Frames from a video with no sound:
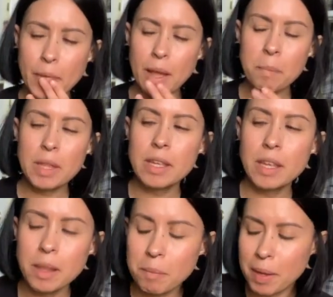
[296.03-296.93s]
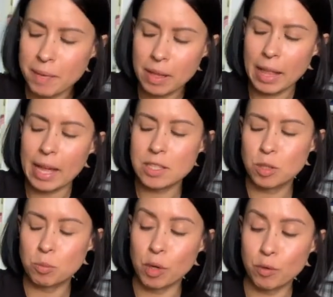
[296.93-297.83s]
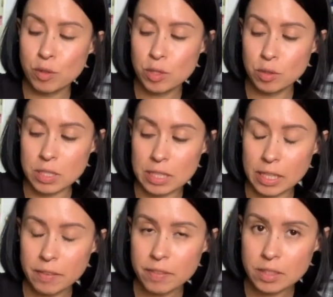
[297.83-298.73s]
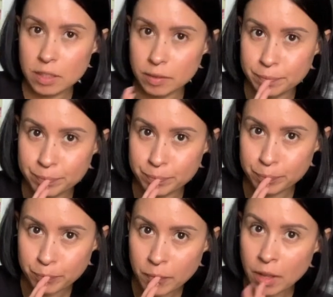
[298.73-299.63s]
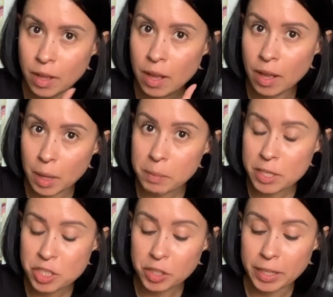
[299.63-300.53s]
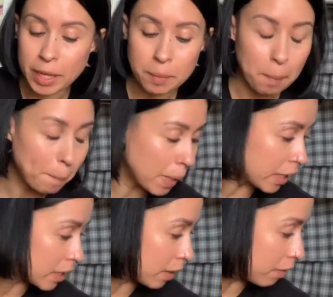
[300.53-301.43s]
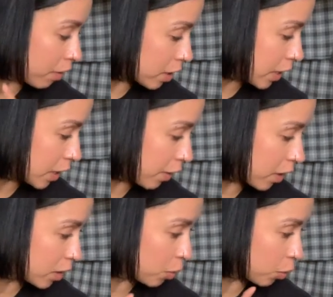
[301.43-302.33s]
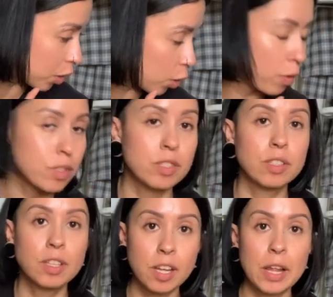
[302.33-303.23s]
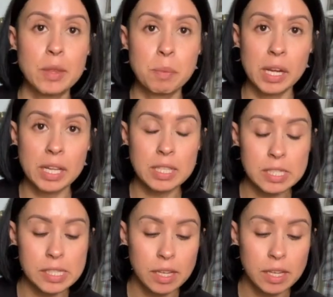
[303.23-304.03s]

thinking that maybe I'll add some ruffles to the sleeves. I'm not sure yet, but first things first, we're going to cut out the pockets